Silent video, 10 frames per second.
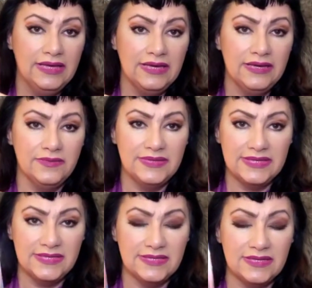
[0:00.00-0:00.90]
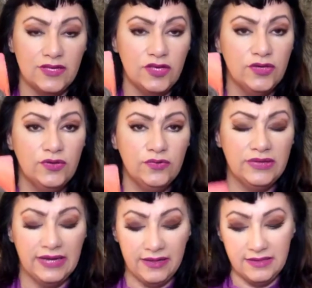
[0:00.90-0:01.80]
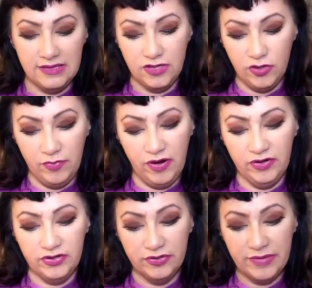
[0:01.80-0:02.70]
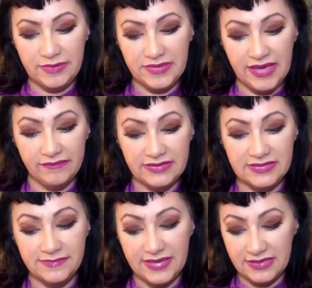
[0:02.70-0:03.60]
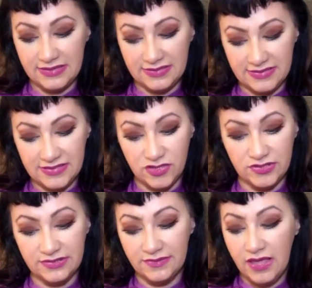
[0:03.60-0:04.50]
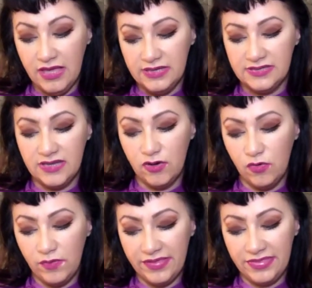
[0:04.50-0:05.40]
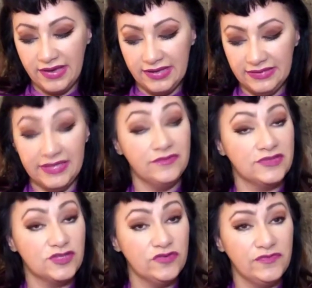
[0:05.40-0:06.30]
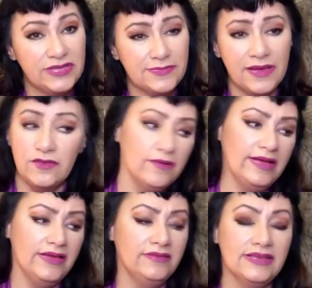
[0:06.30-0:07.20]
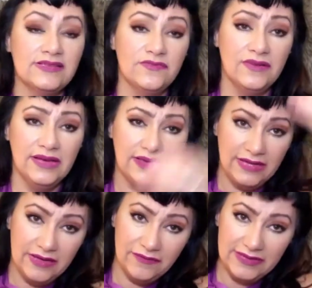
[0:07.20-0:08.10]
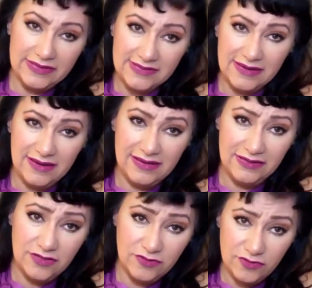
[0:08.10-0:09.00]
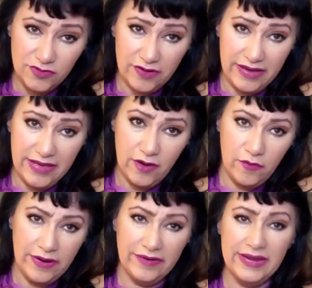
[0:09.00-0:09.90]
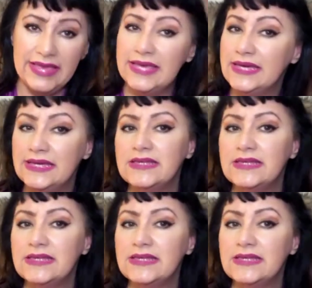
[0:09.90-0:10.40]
If this isn't you, then I think your partner might be having to make a decision. So with that, if the shoe fits, by the way, that's fine. If it does not, don't try wearing it,